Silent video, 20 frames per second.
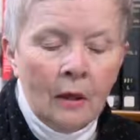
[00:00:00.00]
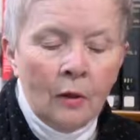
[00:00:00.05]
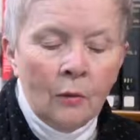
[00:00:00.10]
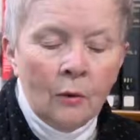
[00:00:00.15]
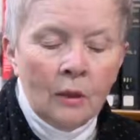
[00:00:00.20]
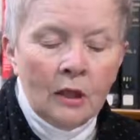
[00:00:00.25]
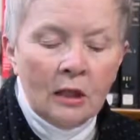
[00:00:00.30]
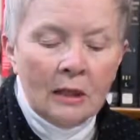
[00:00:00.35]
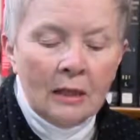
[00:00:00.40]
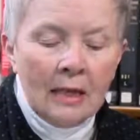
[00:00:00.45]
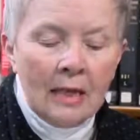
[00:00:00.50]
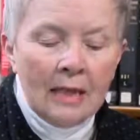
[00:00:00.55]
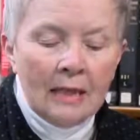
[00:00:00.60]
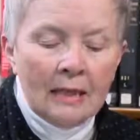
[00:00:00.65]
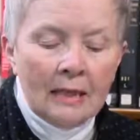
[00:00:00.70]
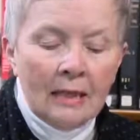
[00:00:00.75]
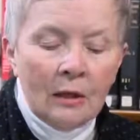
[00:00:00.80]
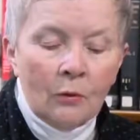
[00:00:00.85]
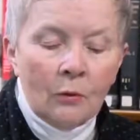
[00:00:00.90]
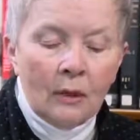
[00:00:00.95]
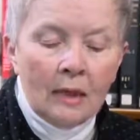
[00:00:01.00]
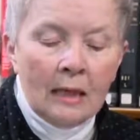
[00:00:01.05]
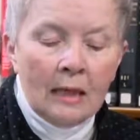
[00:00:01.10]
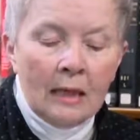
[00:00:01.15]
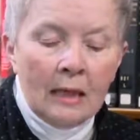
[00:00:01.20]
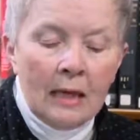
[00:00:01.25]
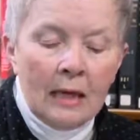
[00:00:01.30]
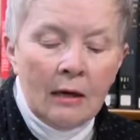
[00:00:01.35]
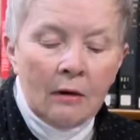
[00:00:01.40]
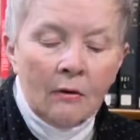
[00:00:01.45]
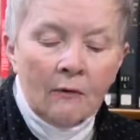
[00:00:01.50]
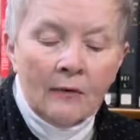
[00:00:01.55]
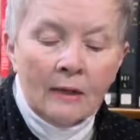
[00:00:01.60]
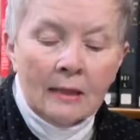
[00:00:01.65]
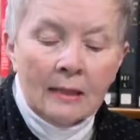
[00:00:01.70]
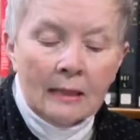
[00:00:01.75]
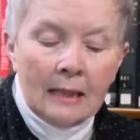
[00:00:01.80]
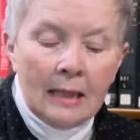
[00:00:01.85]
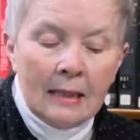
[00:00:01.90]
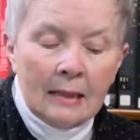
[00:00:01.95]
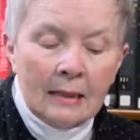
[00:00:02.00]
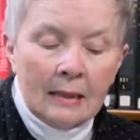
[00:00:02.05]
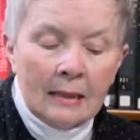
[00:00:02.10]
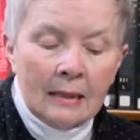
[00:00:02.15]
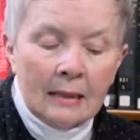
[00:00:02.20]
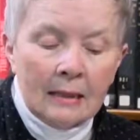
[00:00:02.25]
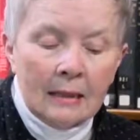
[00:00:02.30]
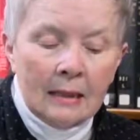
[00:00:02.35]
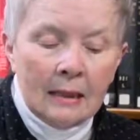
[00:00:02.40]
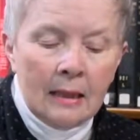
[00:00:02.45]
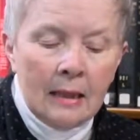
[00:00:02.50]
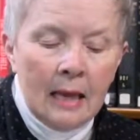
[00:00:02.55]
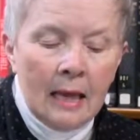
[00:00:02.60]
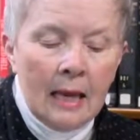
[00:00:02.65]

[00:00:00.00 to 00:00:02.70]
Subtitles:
which states that within a year of the census,